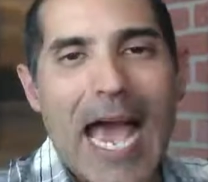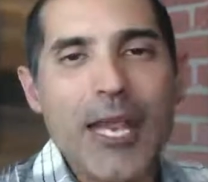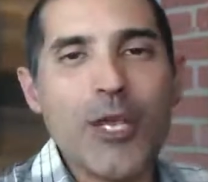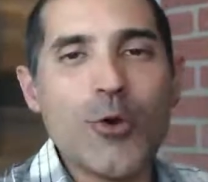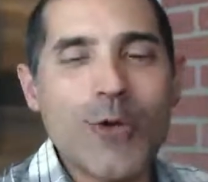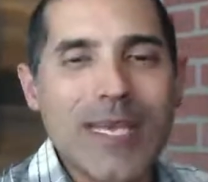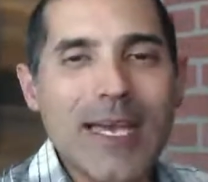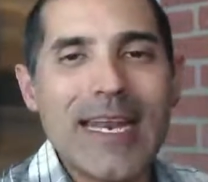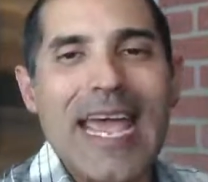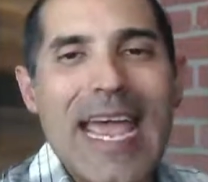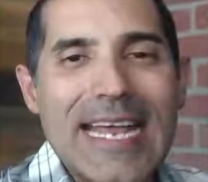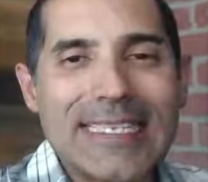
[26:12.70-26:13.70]
How do you
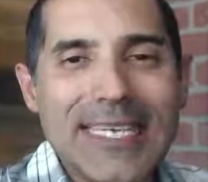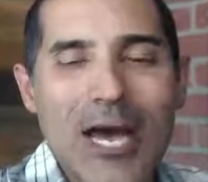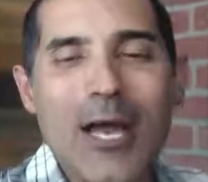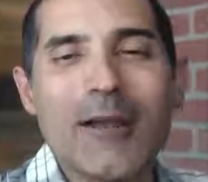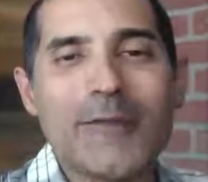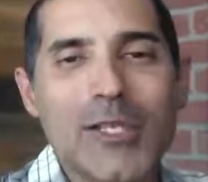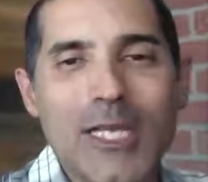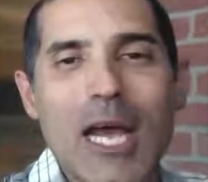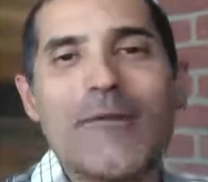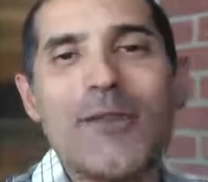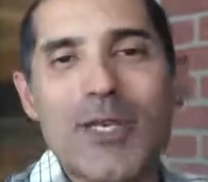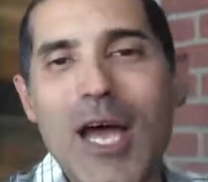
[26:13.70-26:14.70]
get a ton of
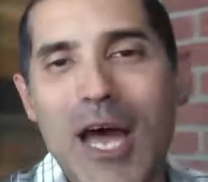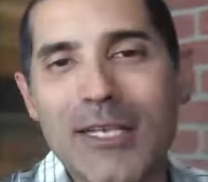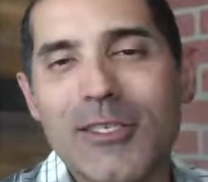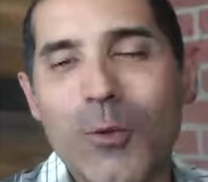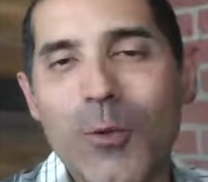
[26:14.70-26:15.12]
stuff done?